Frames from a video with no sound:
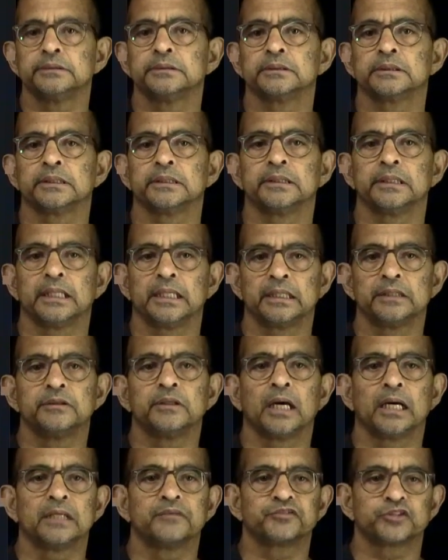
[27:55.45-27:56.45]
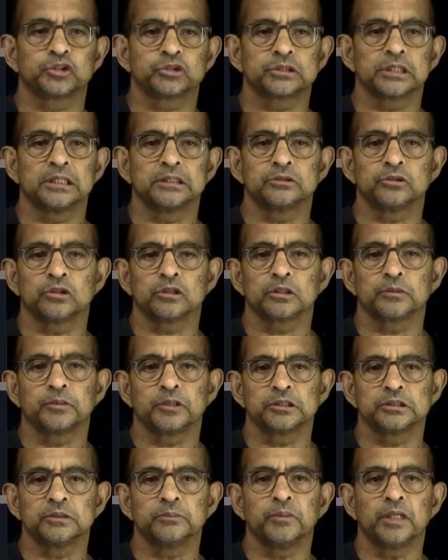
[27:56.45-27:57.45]
Okay? And of course I'll talk about
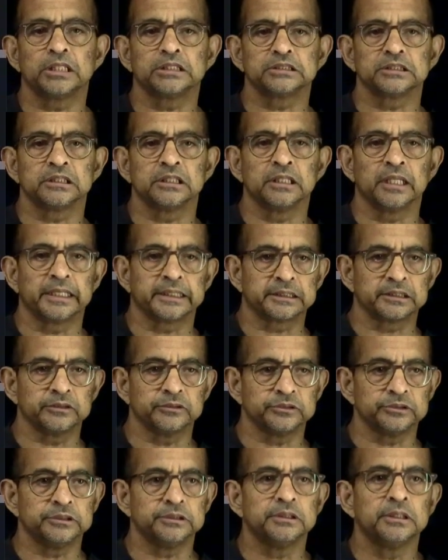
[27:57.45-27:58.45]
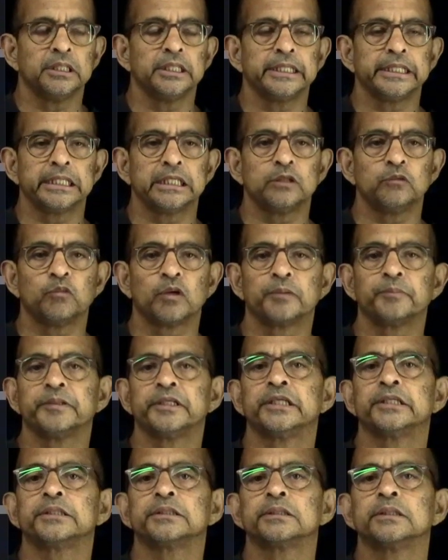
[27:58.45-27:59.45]
the marginal likelihood in 1
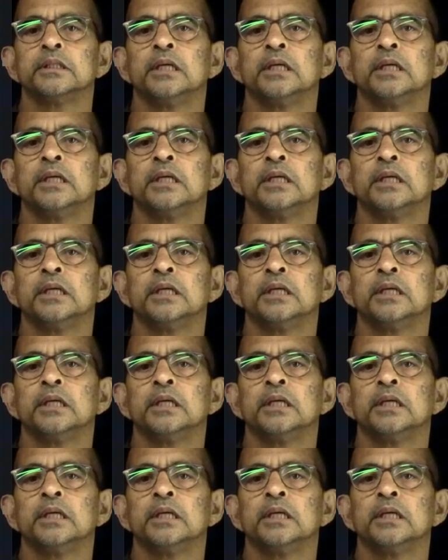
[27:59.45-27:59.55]
minute.